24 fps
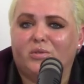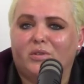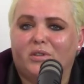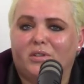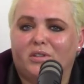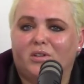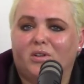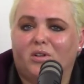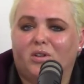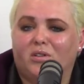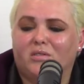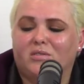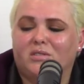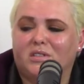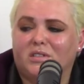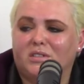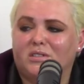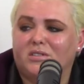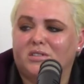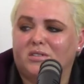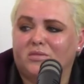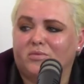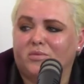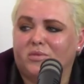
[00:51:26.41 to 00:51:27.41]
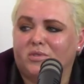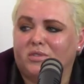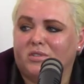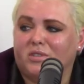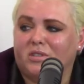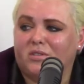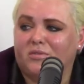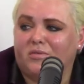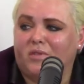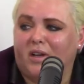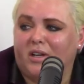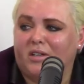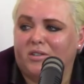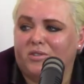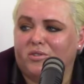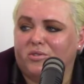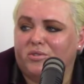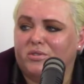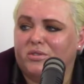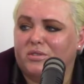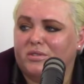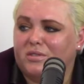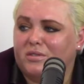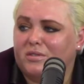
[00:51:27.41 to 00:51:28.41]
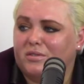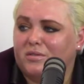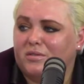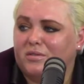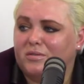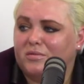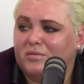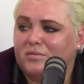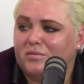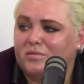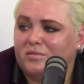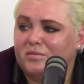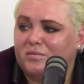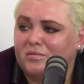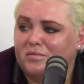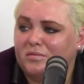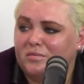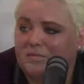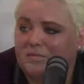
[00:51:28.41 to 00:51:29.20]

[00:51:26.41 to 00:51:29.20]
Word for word: all these different uh, factors. And, and so that's the importance